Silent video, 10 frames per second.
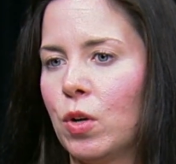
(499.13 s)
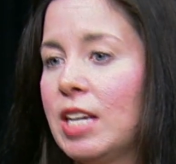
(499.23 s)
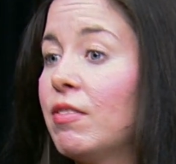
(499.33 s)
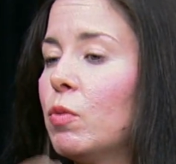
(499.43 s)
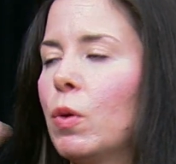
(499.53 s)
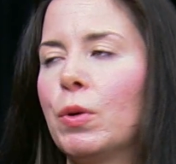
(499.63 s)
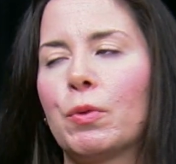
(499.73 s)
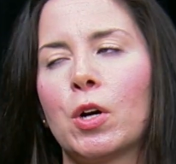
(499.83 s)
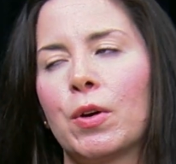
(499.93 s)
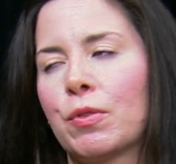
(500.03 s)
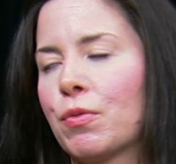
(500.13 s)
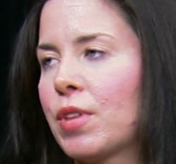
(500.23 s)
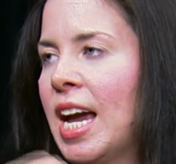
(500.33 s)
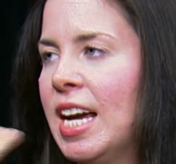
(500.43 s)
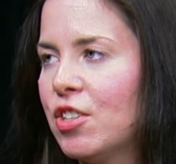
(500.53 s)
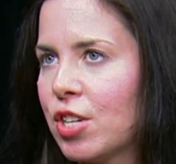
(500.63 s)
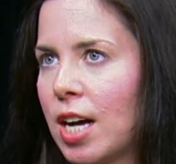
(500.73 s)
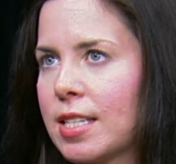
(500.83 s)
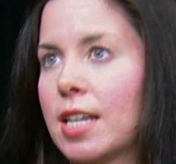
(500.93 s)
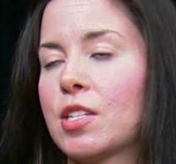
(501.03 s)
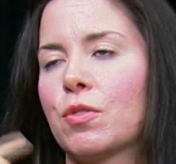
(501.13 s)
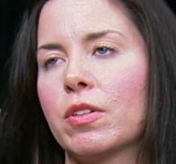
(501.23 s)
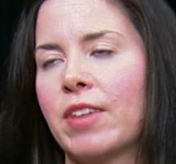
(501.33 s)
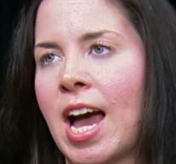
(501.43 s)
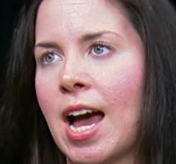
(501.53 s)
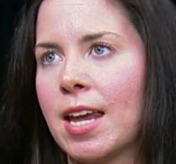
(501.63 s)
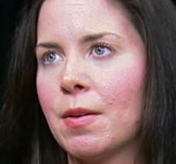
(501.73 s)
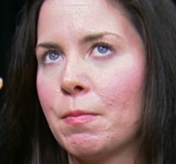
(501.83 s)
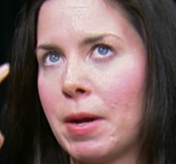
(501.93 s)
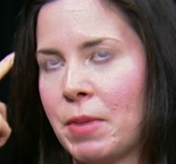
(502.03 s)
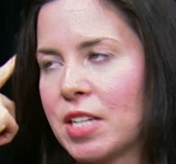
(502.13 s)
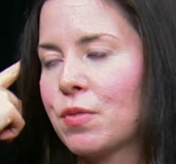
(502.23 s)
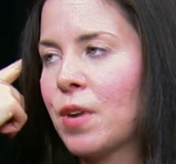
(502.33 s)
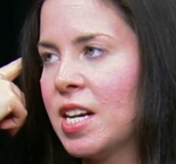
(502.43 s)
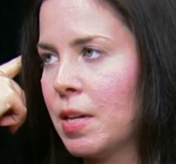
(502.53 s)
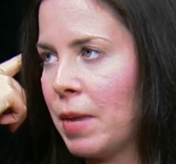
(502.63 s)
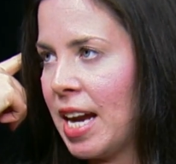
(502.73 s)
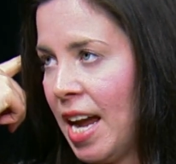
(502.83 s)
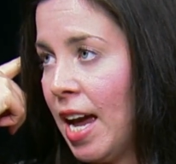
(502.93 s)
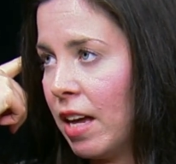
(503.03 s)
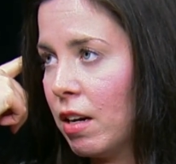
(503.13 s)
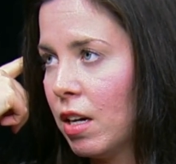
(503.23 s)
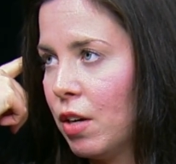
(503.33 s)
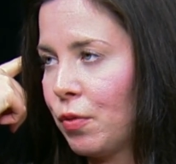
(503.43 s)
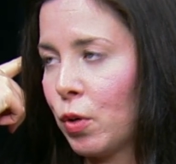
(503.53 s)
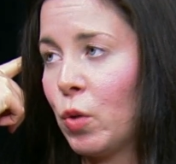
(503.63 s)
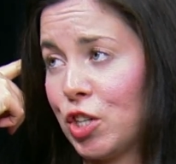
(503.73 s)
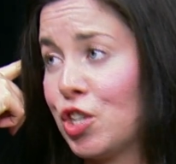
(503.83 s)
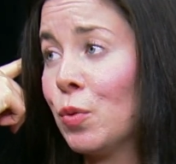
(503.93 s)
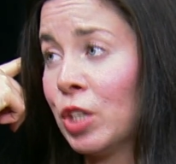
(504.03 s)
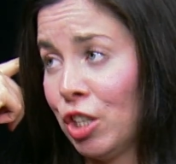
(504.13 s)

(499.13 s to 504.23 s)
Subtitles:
even when we were going through the headshots, I sort of had my best friend in my head for what she would look like.